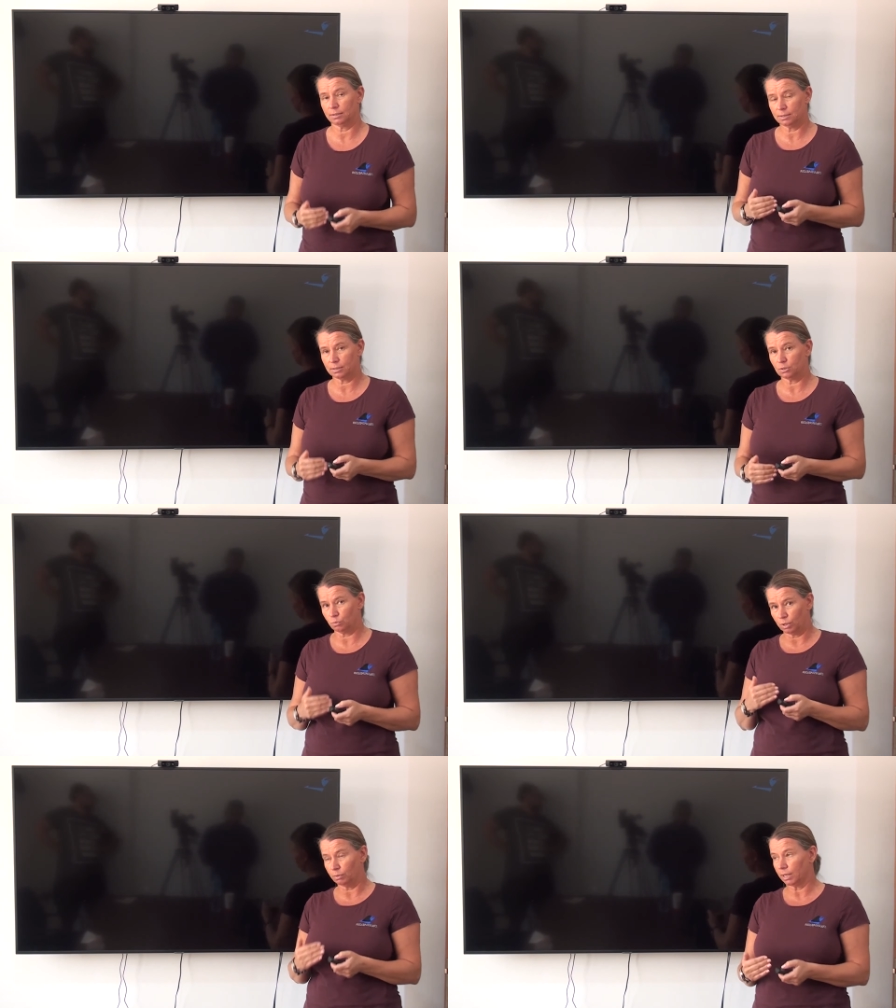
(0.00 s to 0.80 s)
This is
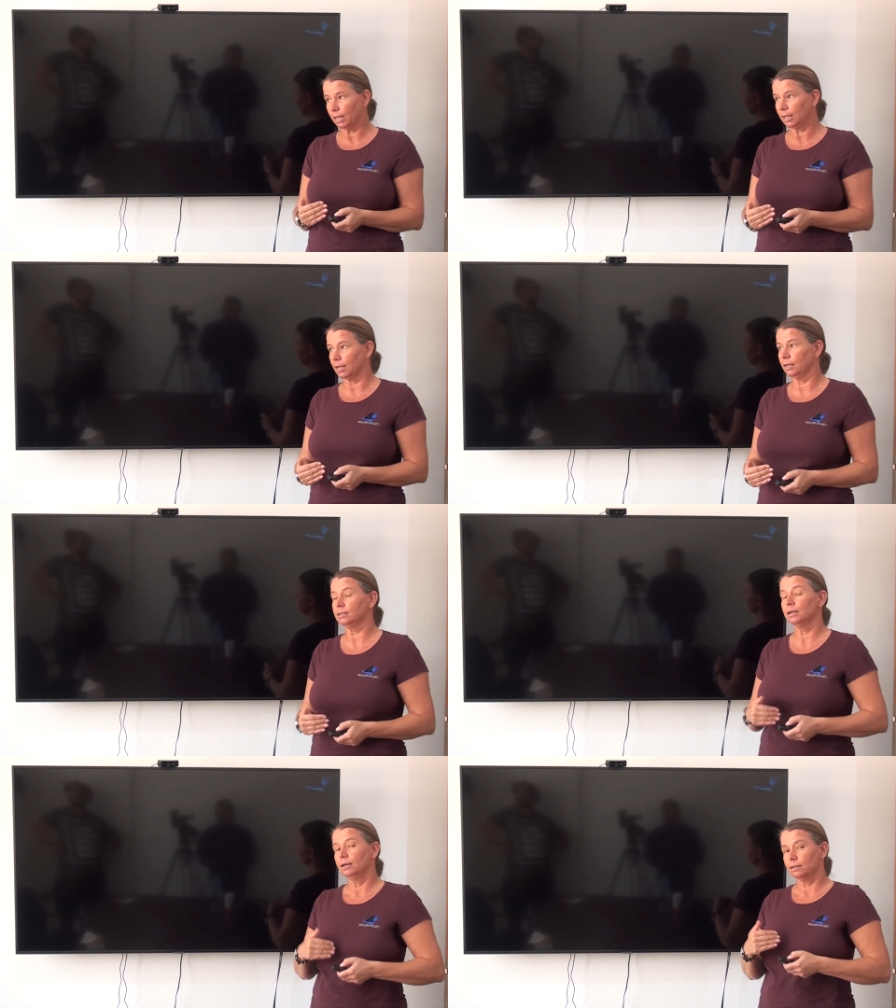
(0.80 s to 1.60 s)
where we're getting
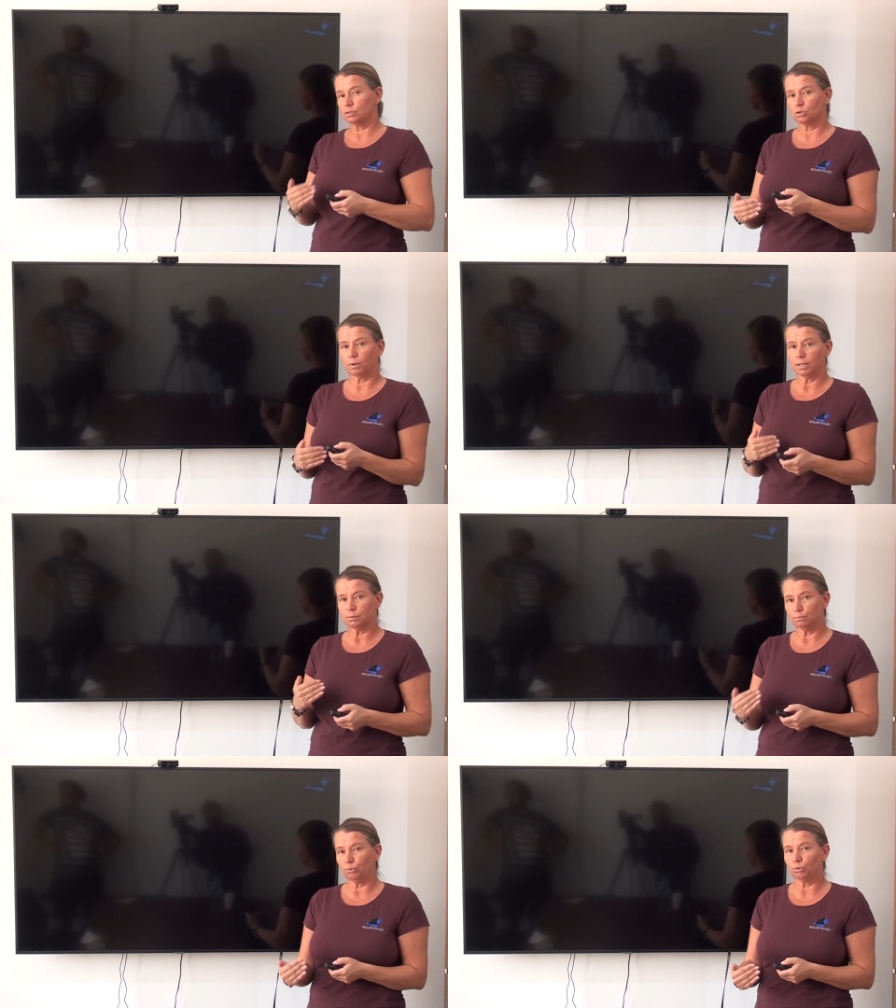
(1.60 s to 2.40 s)
at. This is why it's
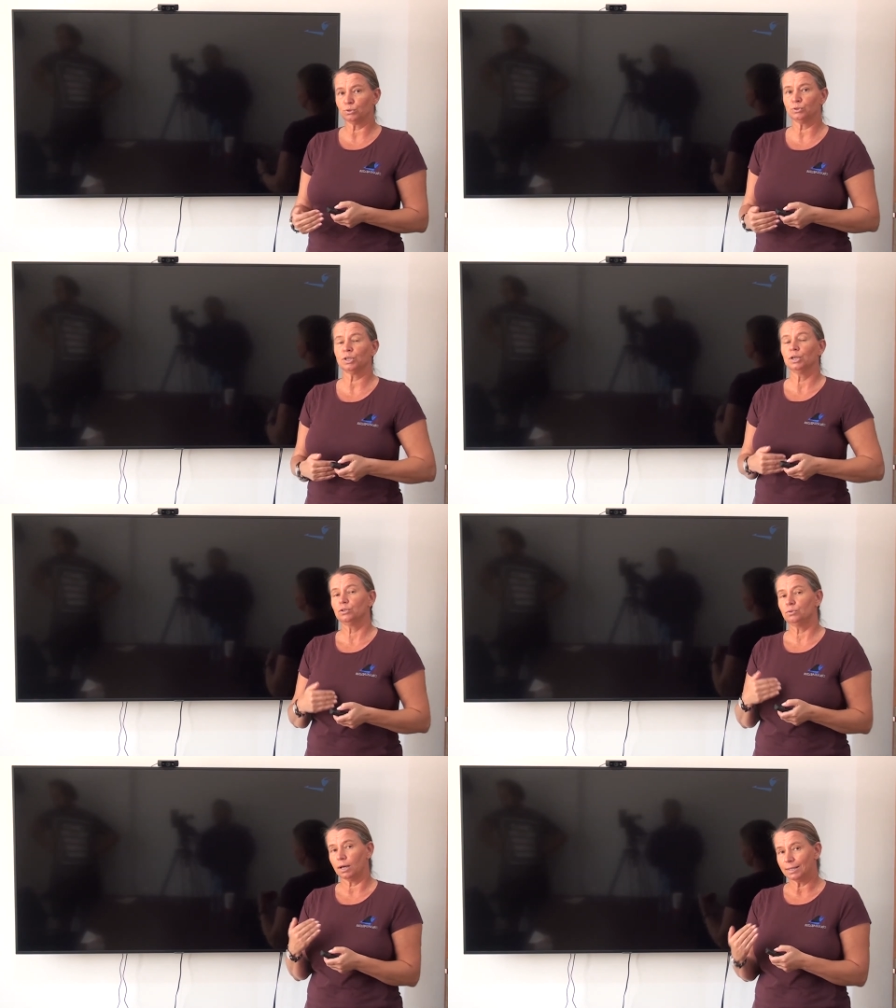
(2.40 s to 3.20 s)
important
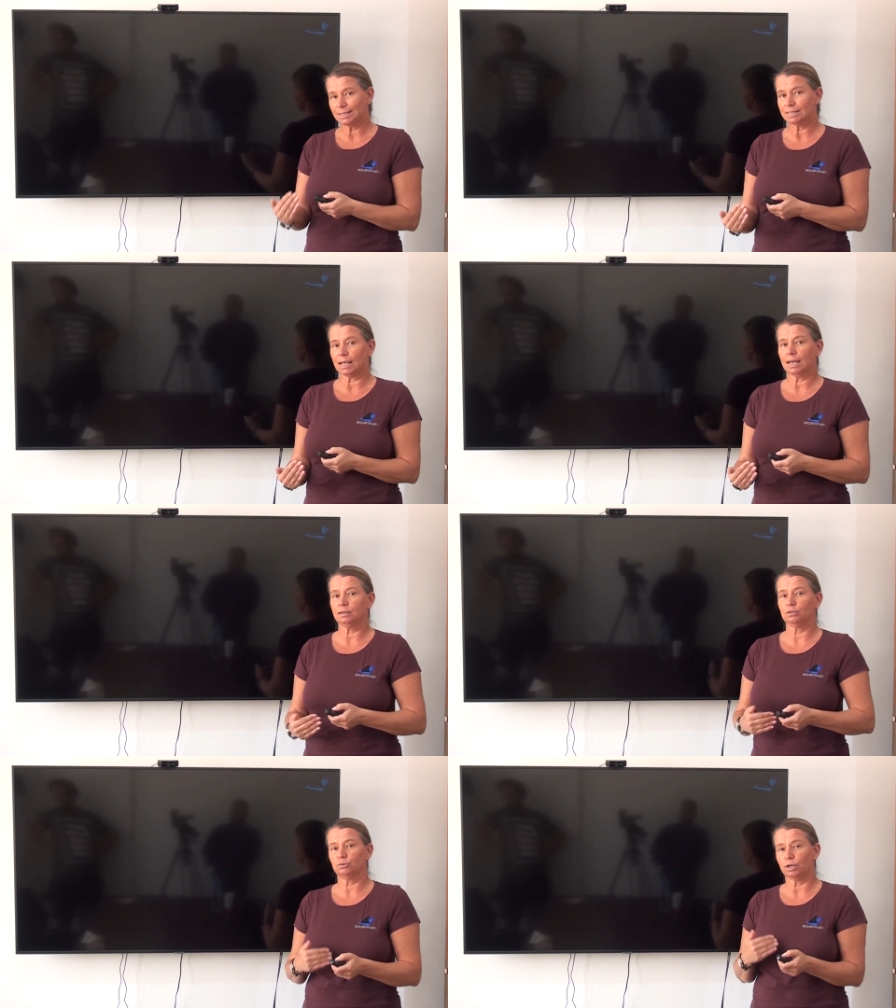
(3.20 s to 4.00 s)
to
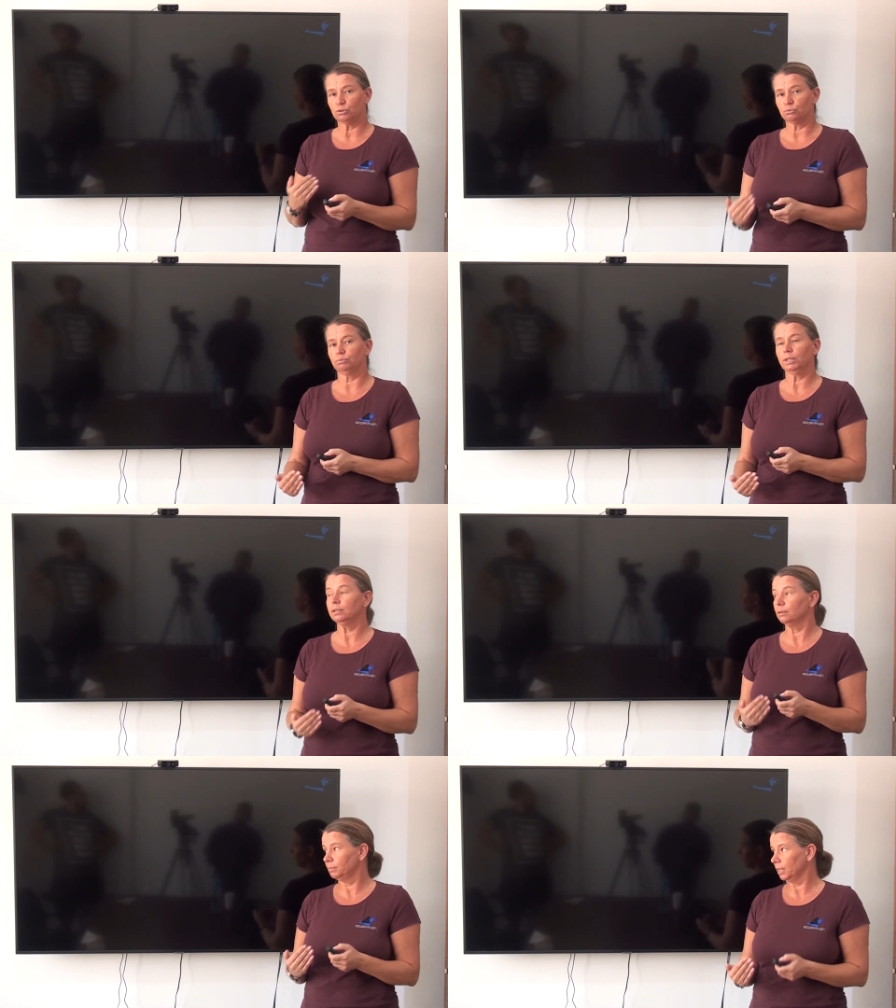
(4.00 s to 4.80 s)
understand and try to
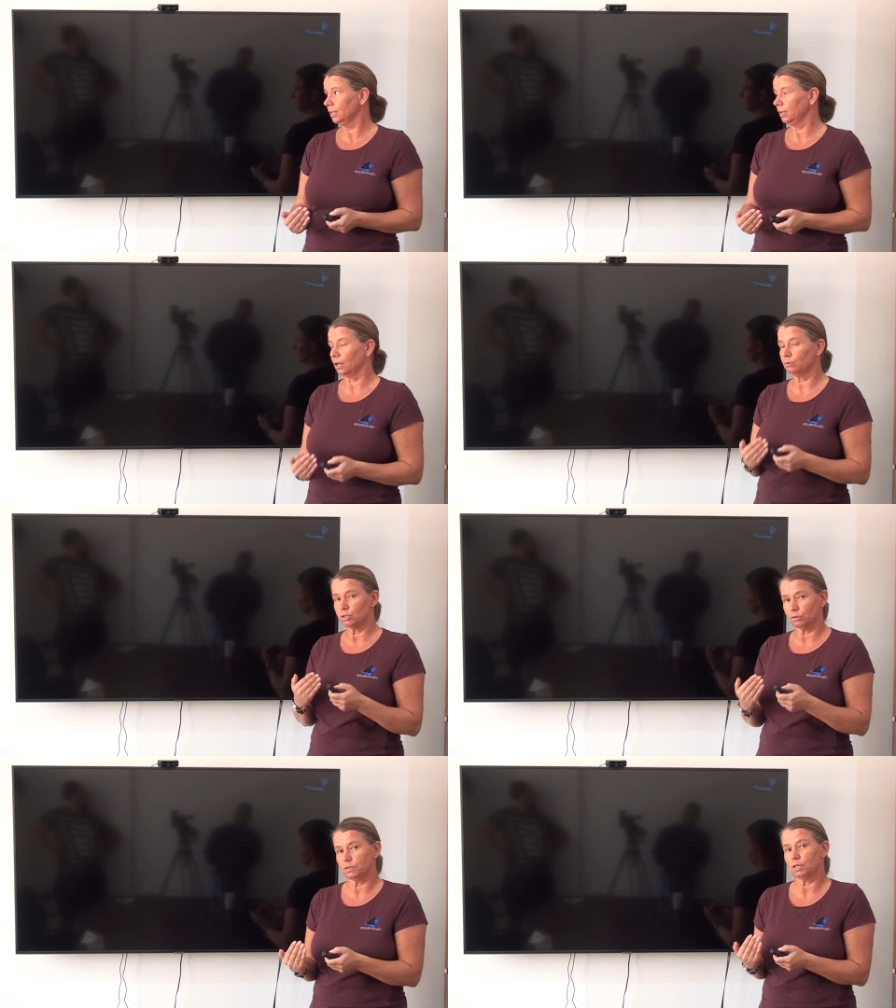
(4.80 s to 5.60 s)
read the body
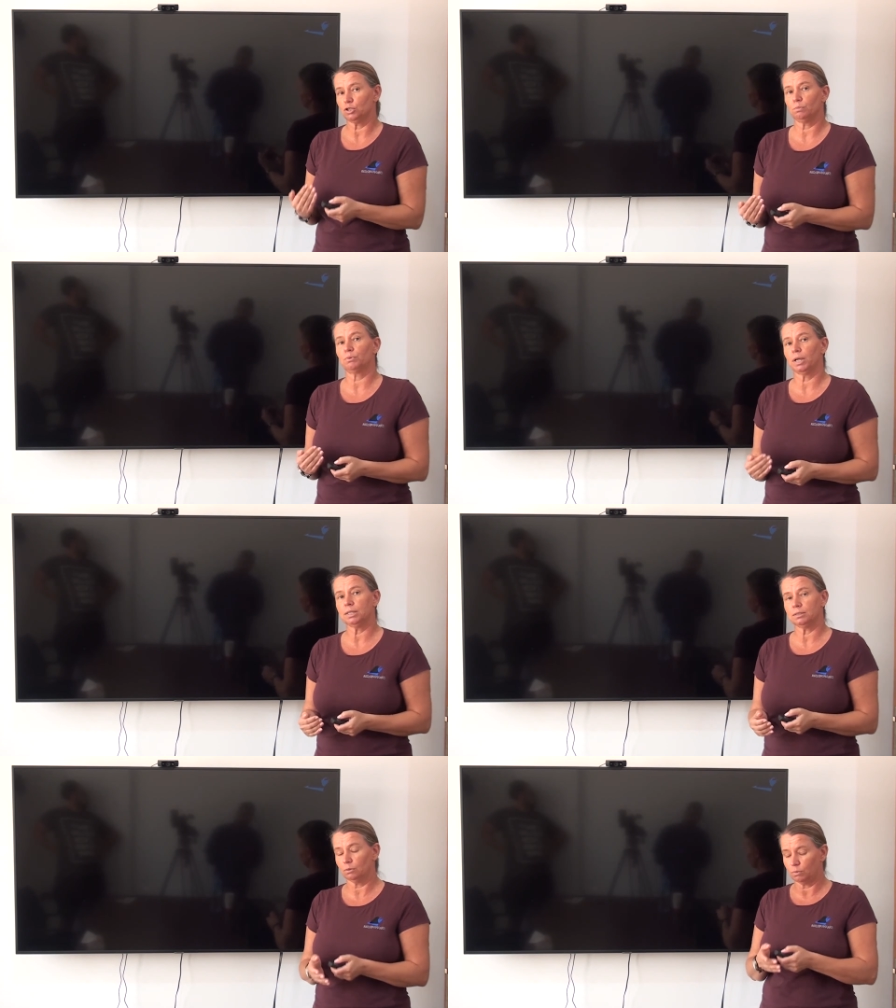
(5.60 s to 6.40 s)
language of such a
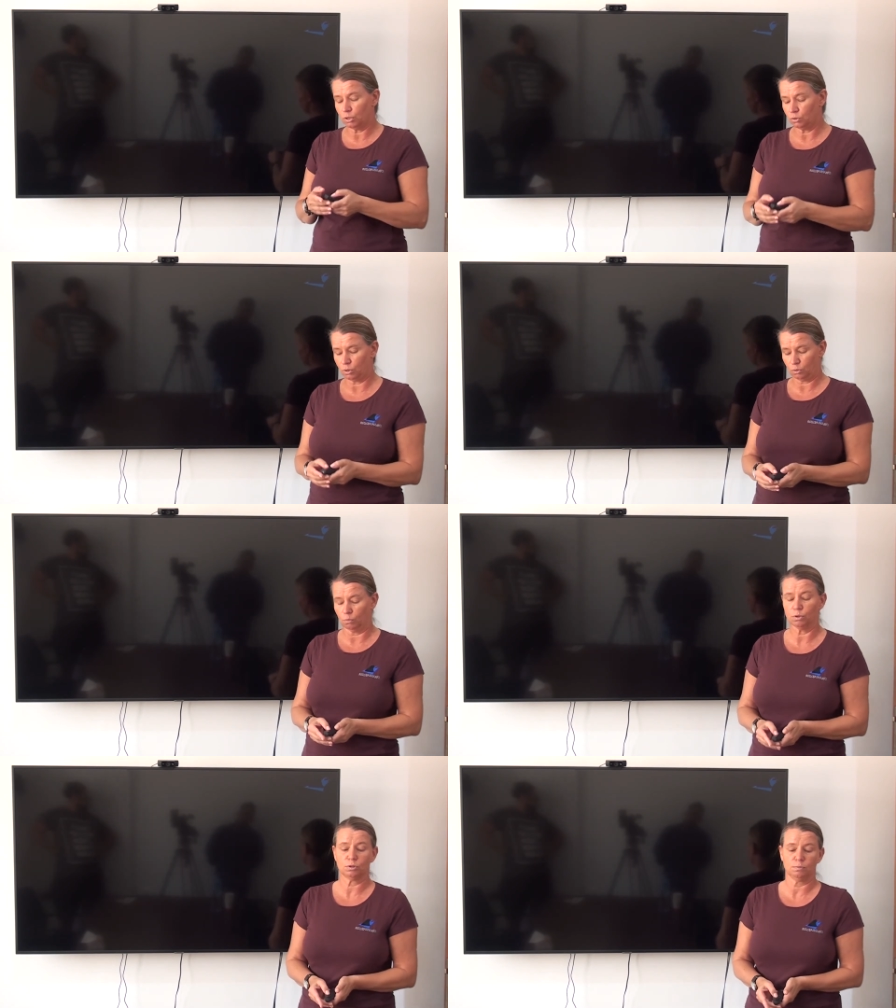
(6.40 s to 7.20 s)
predator when you're in the
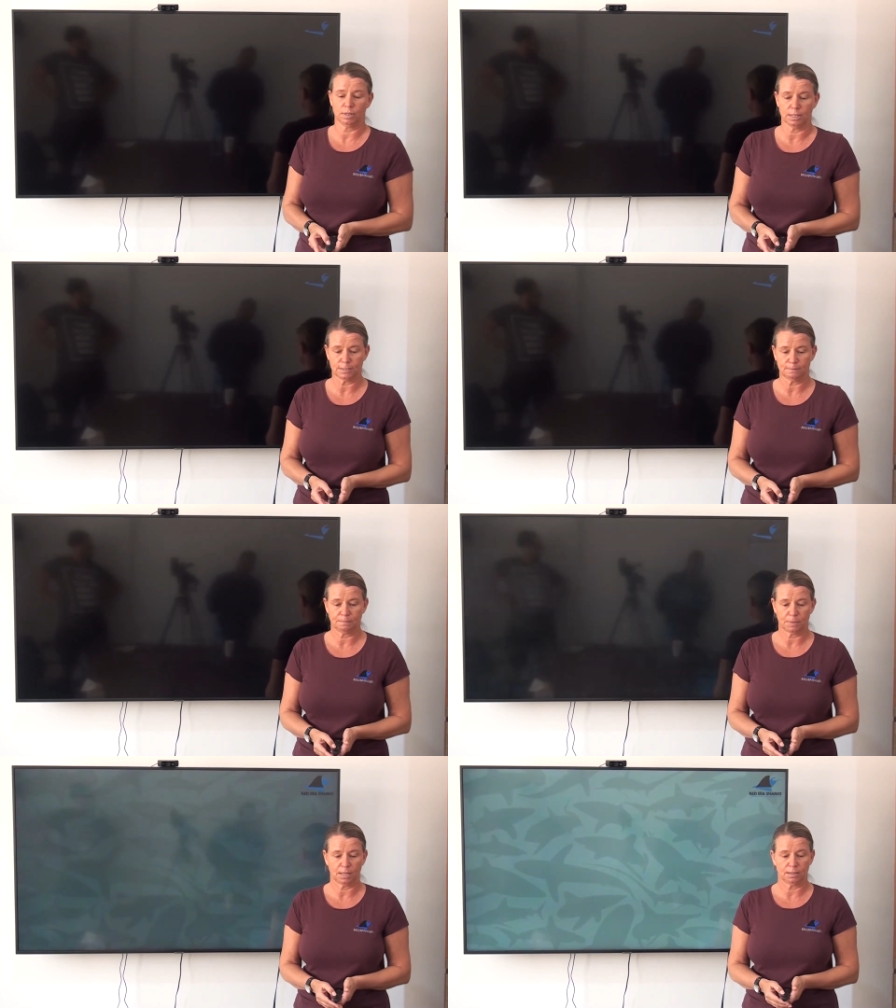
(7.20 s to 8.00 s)
water with it.
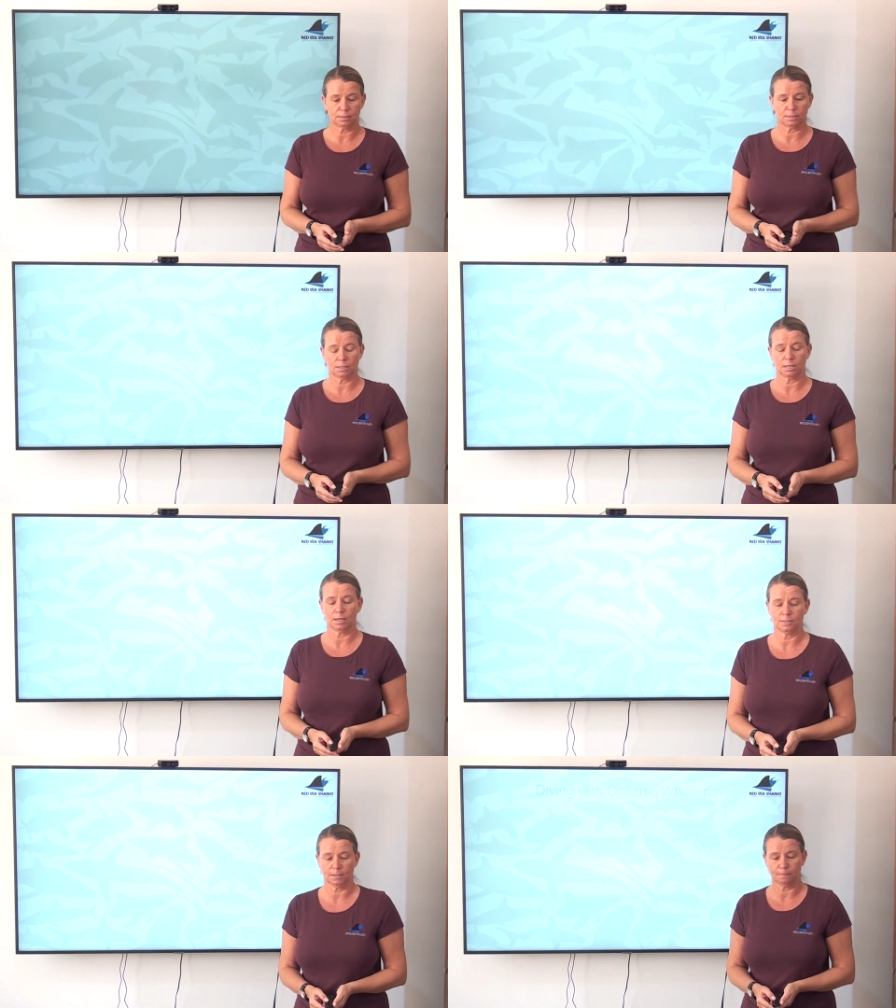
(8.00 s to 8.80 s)
And this is the
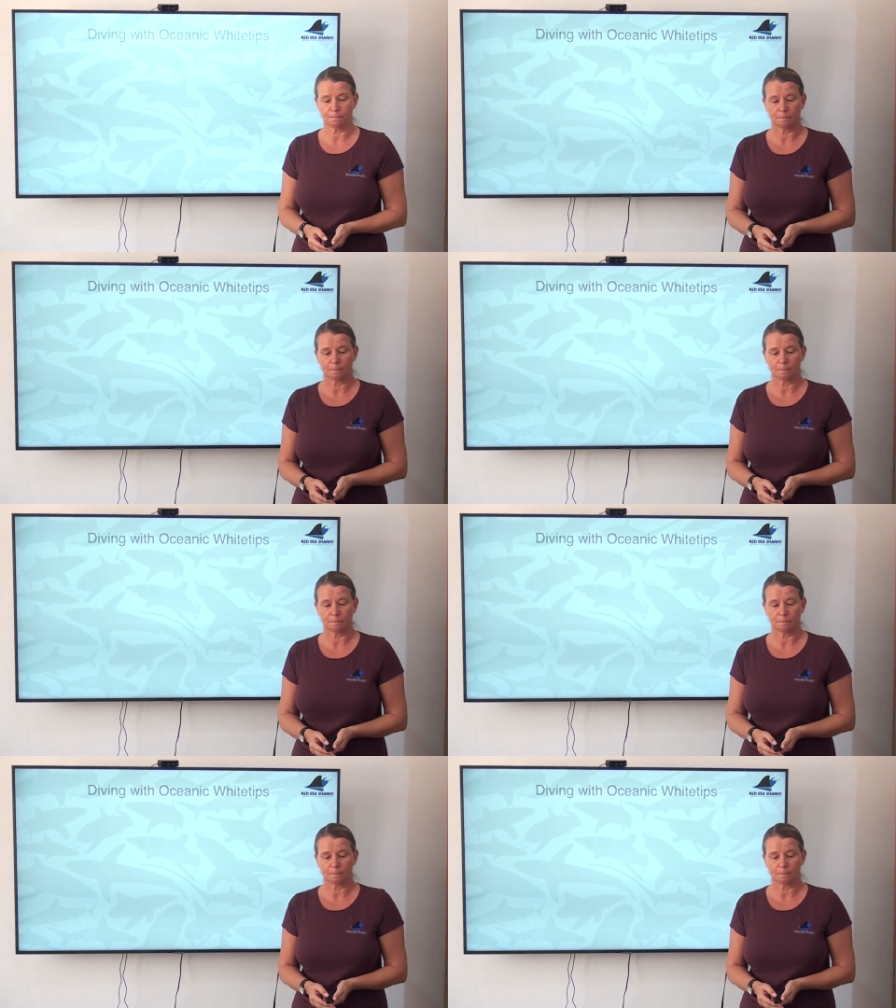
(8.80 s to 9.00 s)
idea.